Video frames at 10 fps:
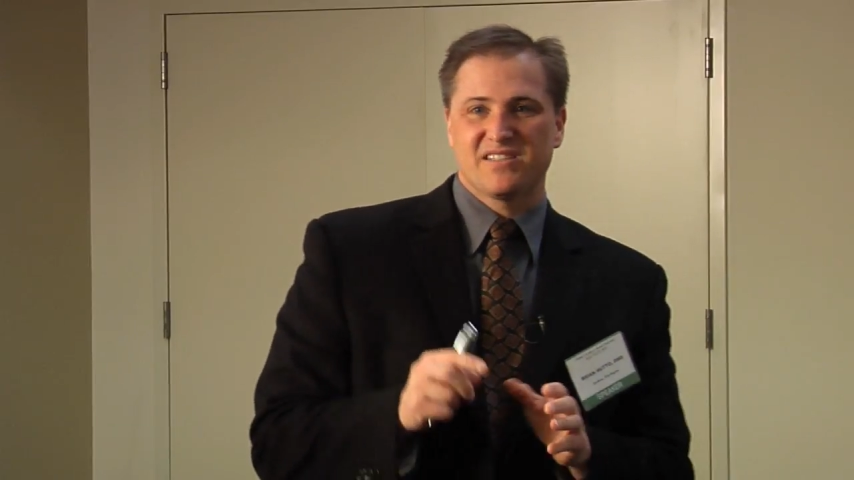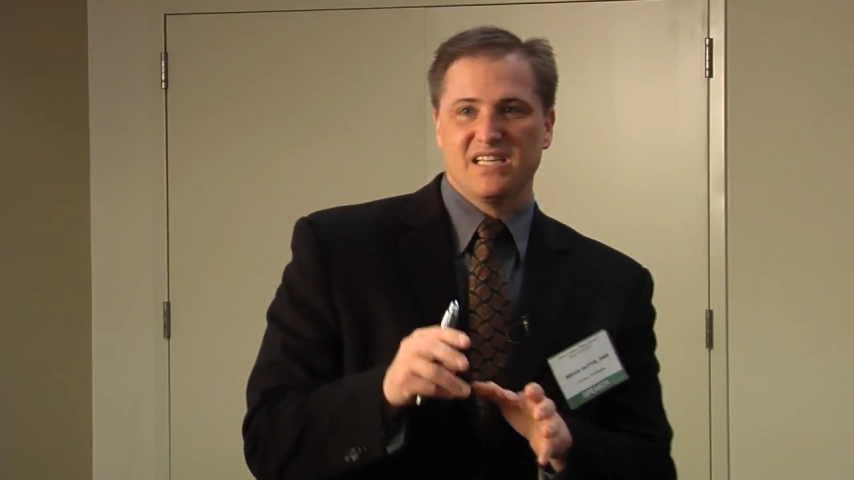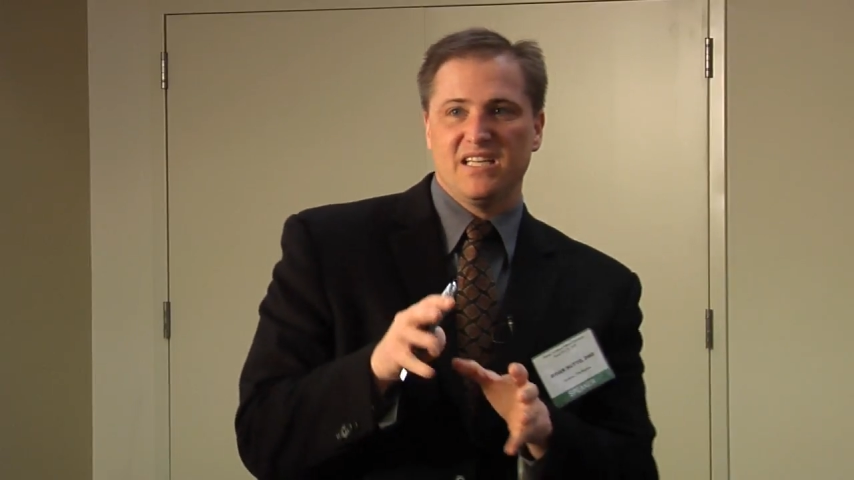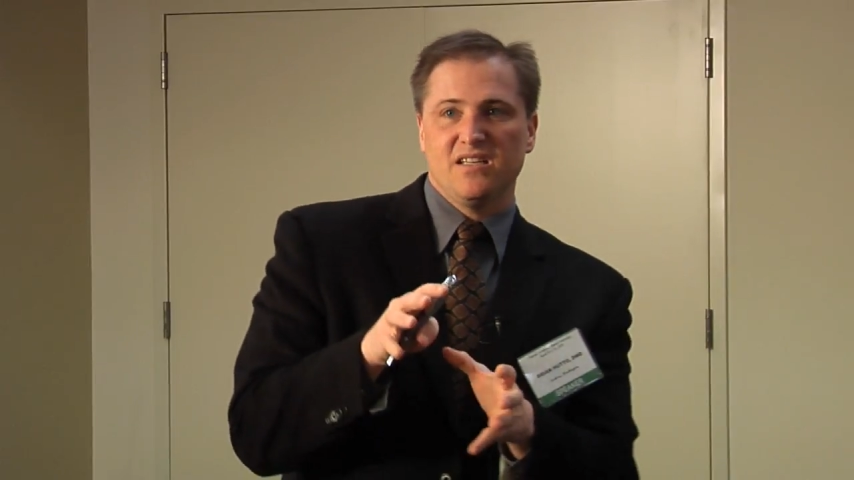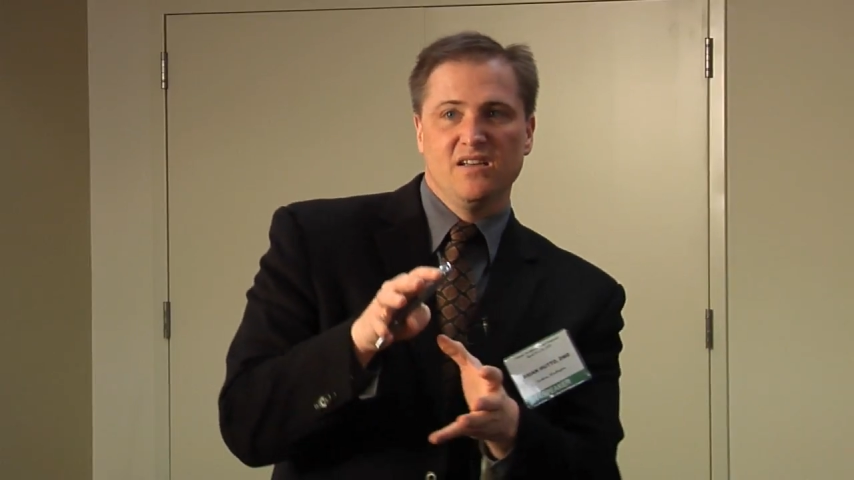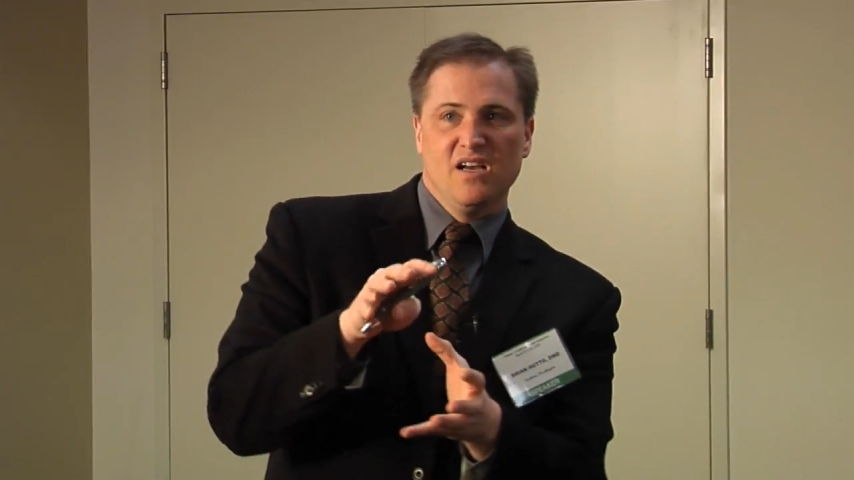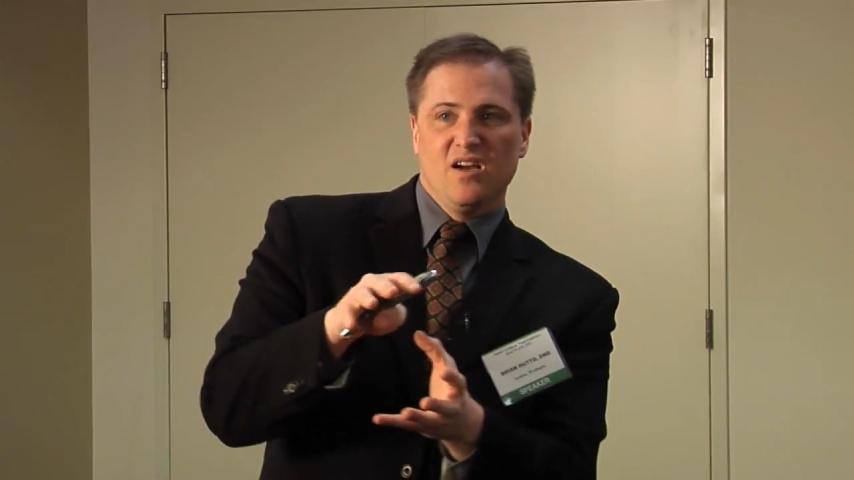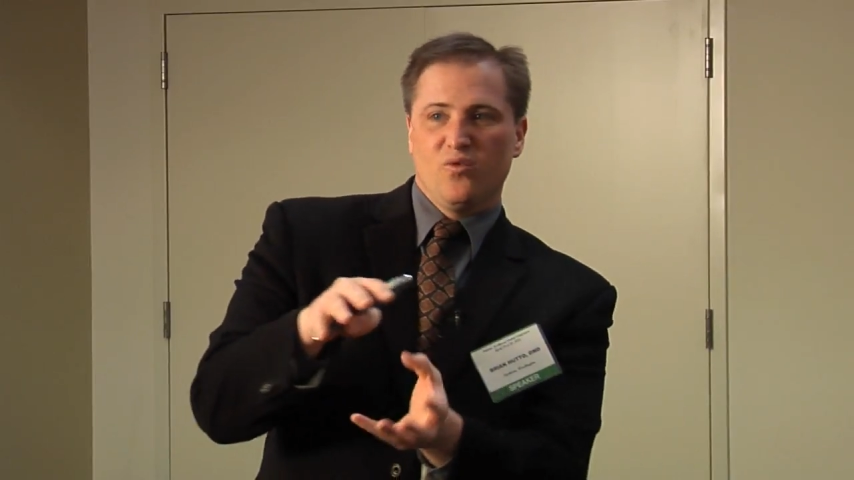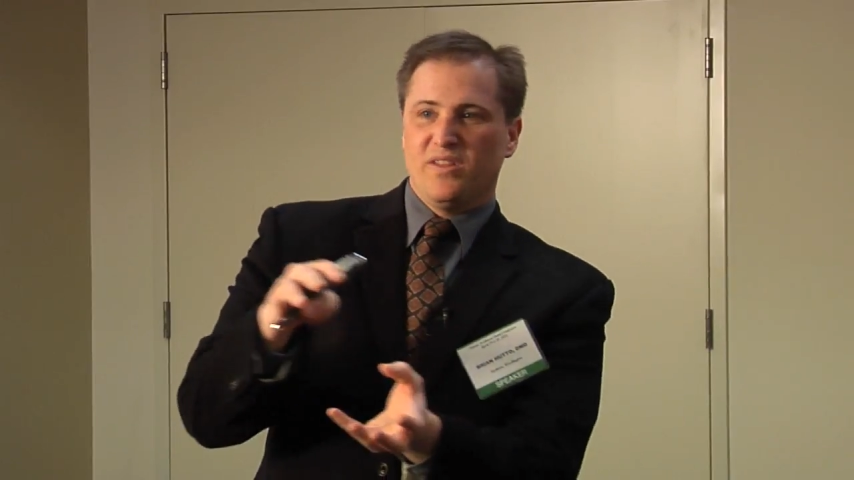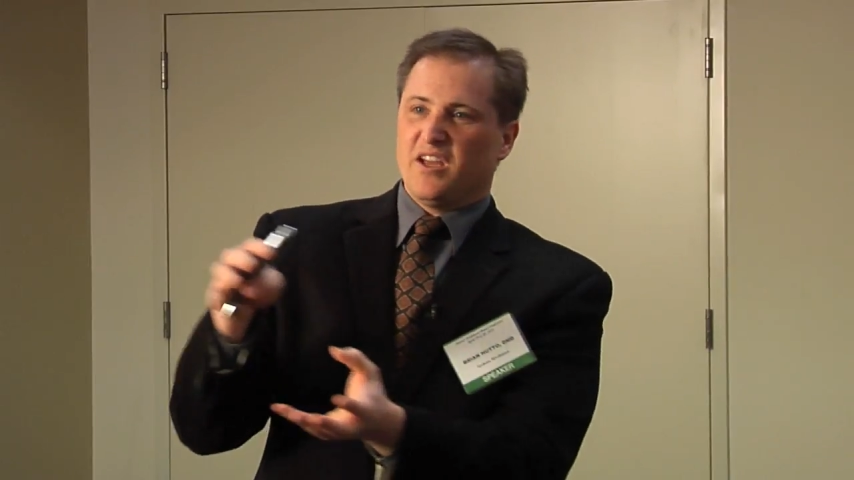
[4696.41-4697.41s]
seen
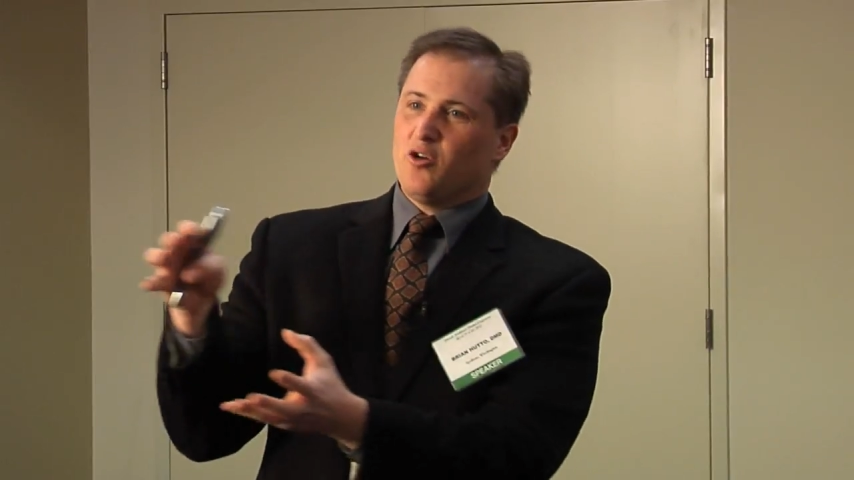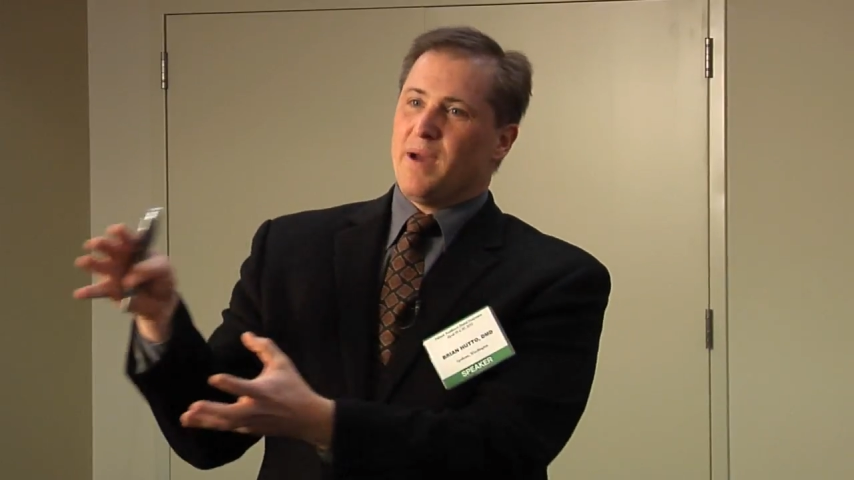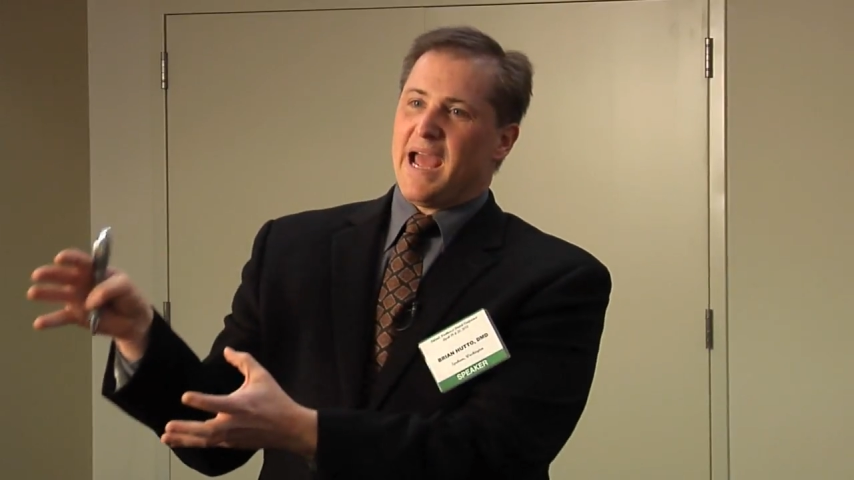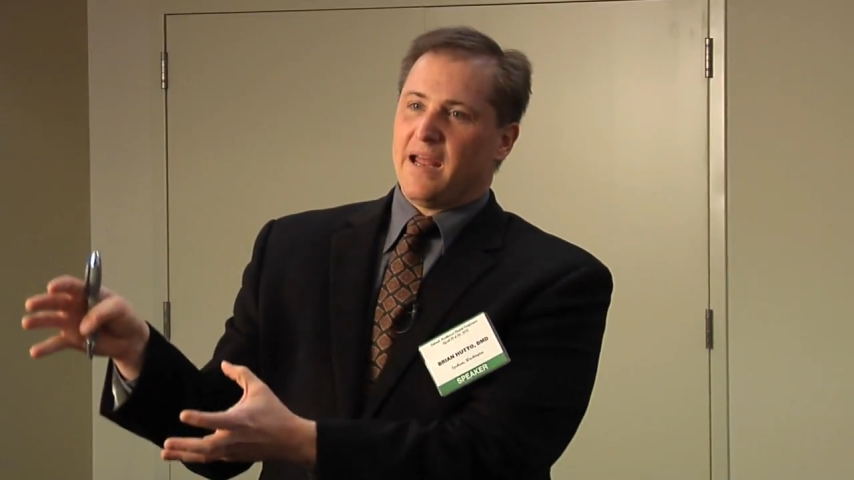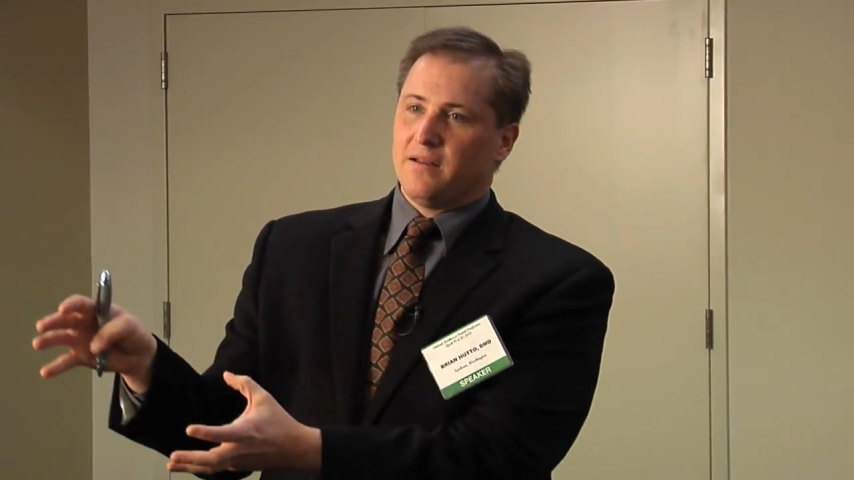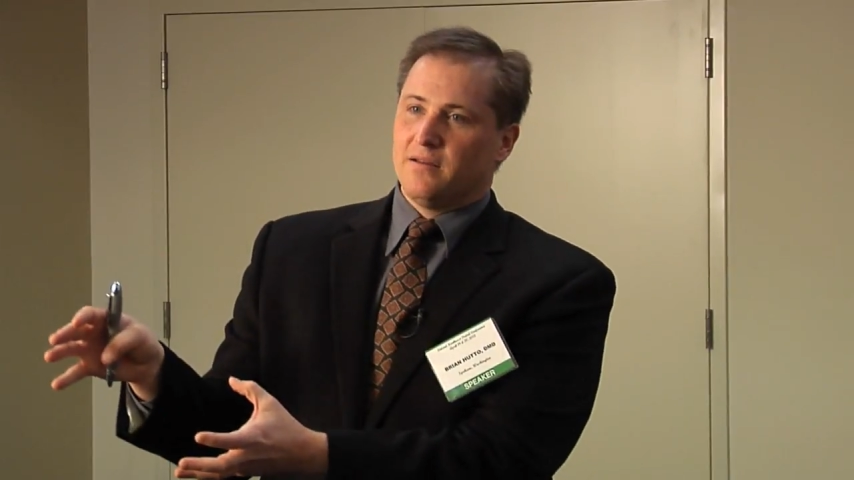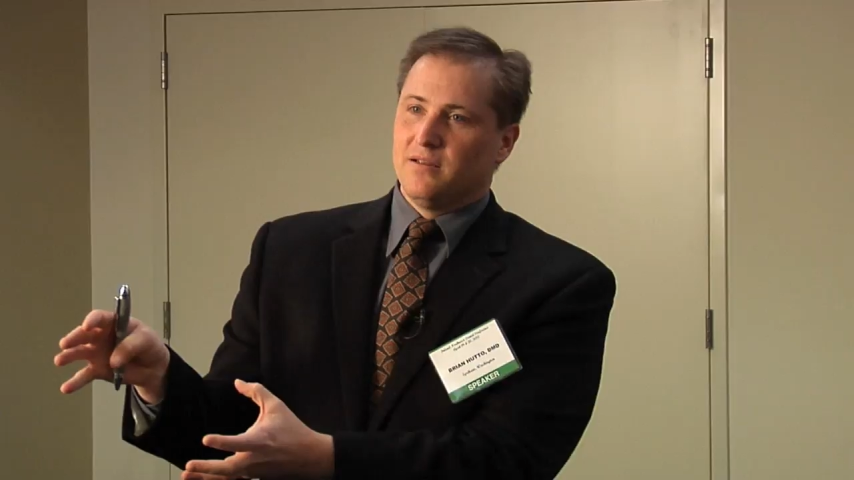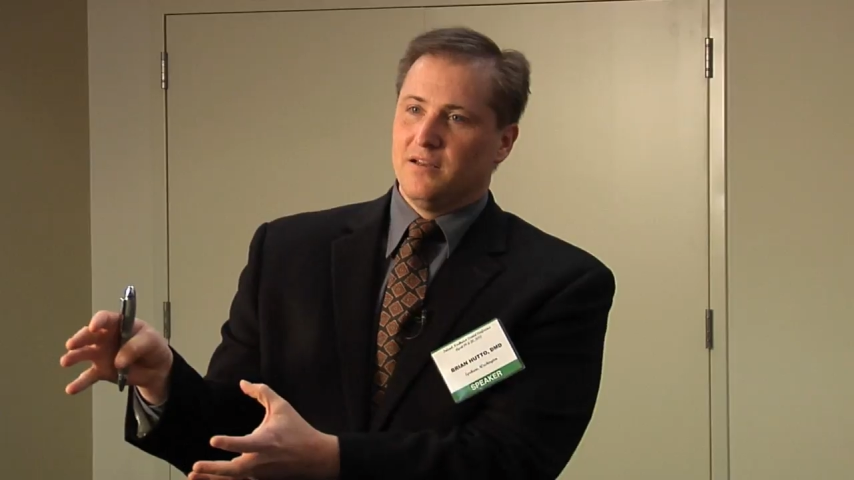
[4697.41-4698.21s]
when they go bad.